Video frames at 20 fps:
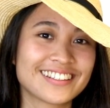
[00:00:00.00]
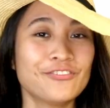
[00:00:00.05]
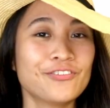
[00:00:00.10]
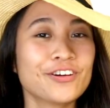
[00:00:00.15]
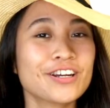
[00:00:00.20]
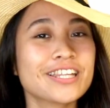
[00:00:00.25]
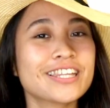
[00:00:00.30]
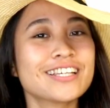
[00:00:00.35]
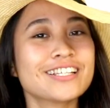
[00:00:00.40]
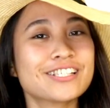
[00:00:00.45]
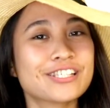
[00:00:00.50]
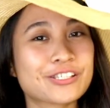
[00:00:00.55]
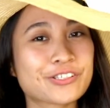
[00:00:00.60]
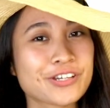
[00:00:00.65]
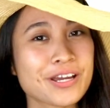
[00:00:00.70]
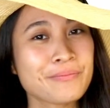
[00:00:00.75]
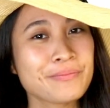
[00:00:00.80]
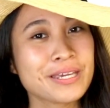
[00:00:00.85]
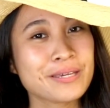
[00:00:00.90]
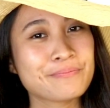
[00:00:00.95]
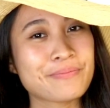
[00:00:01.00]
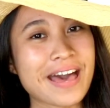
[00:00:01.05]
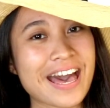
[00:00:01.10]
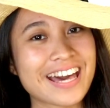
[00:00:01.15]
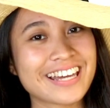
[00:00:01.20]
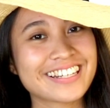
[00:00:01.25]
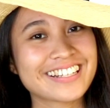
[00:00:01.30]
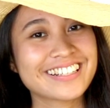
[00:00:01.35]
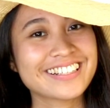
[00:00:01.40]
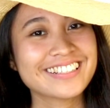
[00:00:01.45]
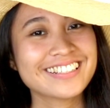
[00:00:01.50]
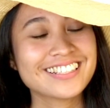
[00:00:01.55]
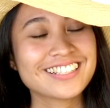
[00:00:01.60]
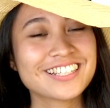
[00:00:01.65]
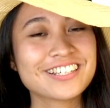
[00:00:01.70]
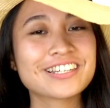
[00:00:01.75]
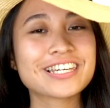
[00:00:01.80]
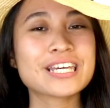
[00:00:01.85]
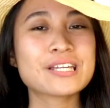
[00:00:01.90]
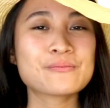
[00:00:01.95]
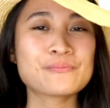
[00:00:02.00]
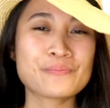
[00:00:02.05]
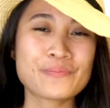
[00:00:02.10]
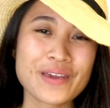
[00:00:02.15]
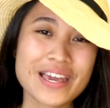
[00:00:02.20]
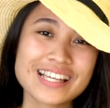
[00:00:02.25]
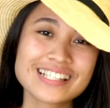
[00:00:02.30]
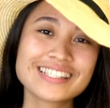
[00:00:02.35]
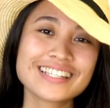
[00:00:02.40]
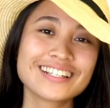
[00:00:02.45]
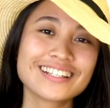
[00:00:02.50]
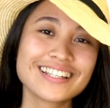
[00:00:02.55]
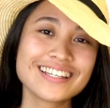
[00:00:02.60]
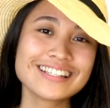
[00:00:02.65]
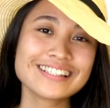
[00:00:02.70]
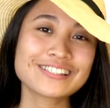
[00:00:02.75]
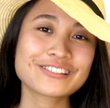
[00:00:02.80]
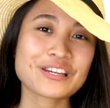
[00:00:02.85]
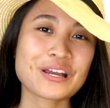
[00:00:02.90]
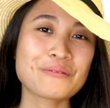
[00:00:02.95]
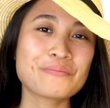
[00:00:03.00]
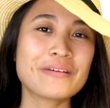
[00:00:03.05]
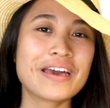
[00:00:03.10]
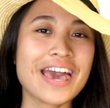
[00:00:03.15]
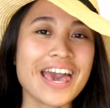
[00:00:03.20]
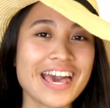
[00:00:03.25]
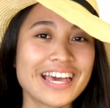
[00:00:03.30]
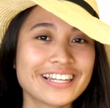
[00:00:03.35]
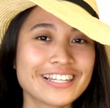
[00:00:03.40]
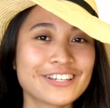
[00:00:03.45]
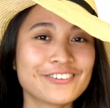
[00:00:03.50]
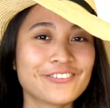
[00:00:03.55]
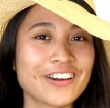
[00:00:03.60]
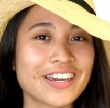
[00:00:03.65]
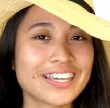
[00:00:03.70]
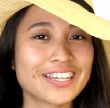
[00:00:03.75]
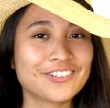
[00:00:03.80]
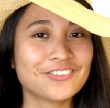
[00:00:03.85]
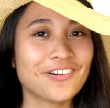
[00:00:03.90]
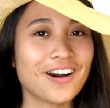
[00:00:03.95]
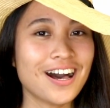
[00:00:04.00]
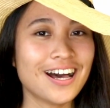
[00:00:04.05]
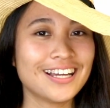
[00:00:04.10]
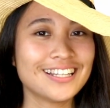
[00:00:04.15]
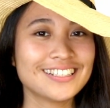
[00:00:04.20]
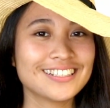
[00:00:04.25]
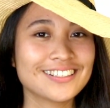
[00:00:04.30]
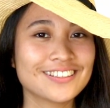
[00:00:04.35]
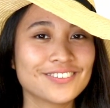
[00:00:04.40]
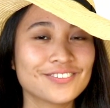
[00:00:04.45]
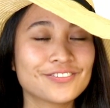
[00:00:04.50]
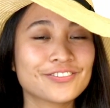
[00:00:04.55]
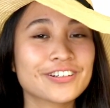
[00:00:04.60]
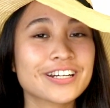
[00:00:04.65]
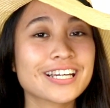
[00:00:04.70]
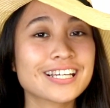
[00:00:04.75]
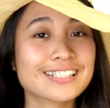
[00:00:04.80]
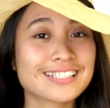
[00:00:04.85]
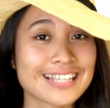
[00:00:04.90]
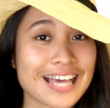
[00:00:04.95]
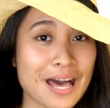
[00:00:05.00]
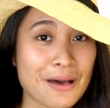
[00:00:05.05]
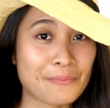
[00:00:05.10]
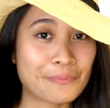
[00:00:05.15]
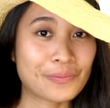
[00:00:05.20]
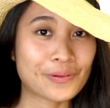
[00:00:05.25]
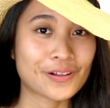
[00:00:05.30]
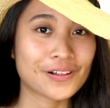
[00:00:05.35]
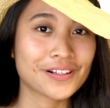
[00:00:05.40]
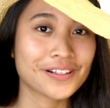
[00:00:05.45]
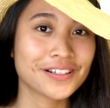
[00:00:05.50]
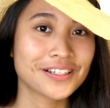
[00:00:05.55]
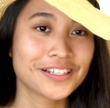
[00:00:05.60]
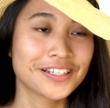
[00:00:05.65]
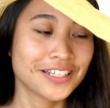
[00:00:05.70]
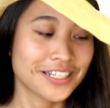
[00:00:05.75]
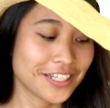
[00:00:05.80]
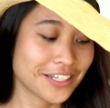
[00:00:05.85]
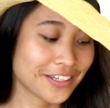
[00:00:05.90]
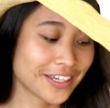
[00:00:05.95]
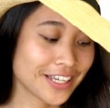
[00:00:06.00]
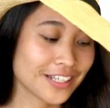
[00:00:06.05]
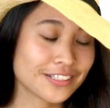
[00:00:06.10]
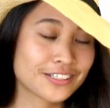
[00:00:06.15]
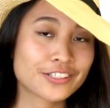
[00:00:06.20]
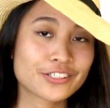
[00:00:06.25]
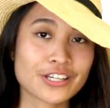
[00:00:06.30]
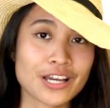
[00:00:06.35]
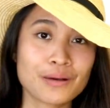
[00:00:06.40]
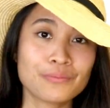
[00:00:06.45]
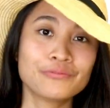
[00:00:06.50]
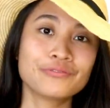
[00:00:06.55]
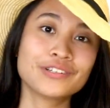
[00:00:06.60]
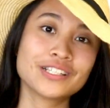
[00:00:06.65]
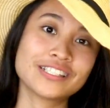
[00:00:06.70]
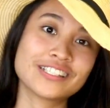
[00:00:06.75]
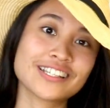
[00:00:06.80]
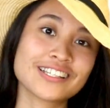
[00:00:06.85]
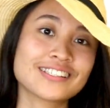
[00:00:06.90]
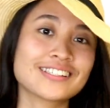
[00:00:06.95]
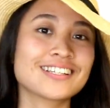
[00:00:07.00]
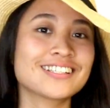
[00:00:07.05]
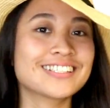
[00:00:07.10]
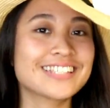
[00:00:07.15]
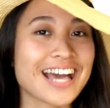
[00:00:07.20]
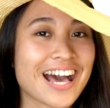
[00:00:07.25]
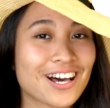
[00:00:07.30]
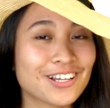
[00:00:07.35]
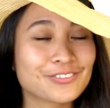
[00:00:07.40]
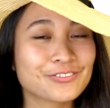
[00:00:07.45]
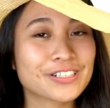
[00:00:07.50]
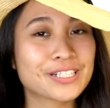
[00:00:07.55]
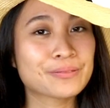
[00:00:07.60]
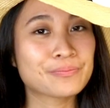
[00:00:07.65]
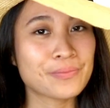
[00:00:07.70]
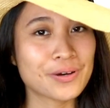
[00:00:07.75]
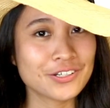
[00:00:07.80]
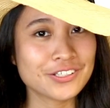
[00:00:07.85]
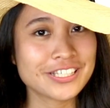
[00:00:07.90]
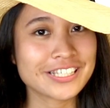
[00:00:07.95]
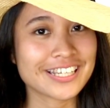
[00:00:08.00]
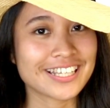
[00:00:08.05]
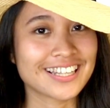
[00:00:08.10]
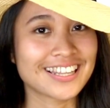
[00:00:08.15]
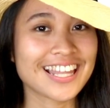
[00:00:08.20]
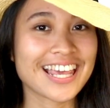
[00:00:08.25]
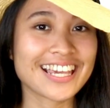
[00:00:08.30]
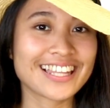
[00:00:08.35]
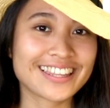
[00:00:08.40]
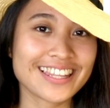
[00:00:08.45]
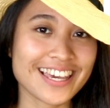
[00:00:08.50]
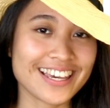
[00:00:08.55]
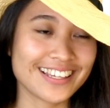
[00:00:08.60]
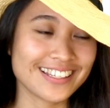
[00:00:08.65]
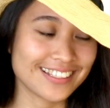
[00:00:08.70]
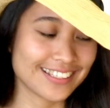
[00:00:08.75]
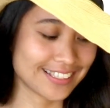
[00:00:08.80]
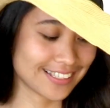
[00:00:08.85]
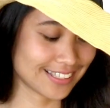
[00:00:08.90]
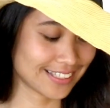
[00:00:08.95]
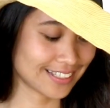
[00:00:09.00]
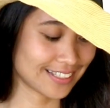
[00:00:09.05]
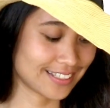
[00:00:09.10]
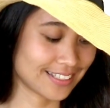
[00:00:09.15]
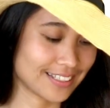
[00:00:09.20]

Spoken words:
For the strumming pattern, you can basically strum any way you want. For example, you can strum with just a downward motion, like this.